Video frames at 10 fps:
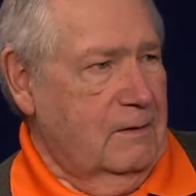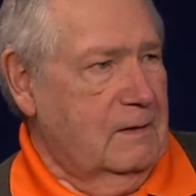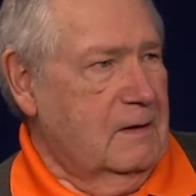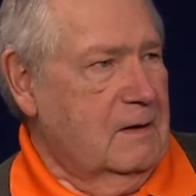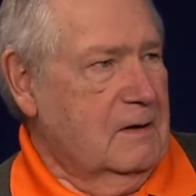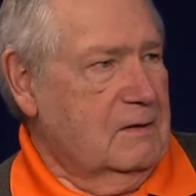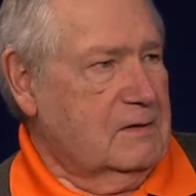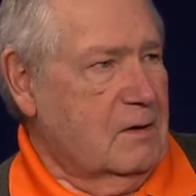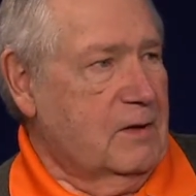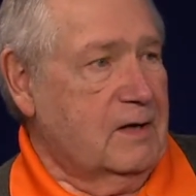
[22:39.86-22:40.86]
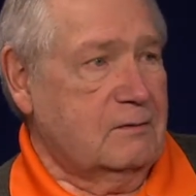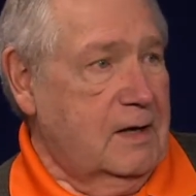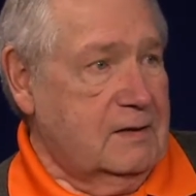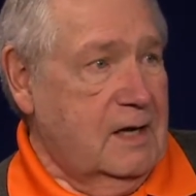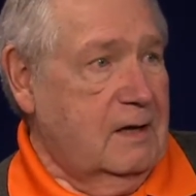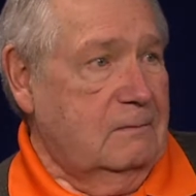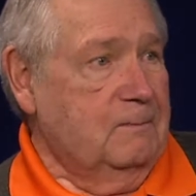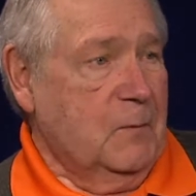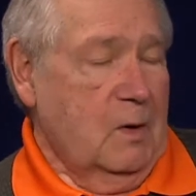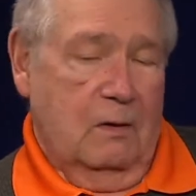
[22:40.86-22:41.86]
ever. I so that's what I said.
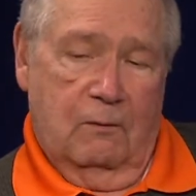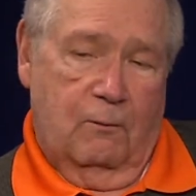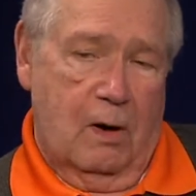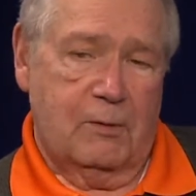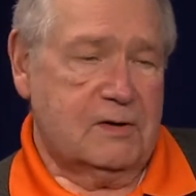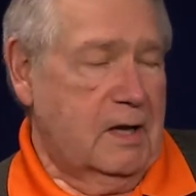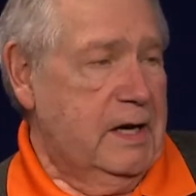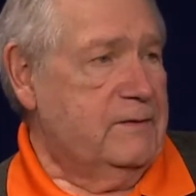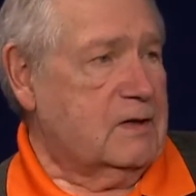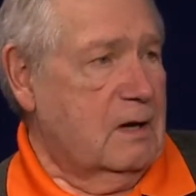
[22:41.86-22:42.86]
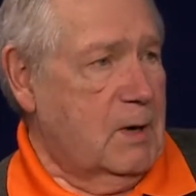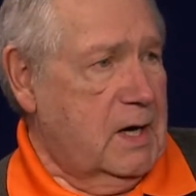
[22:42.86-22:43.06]
Former slaves, come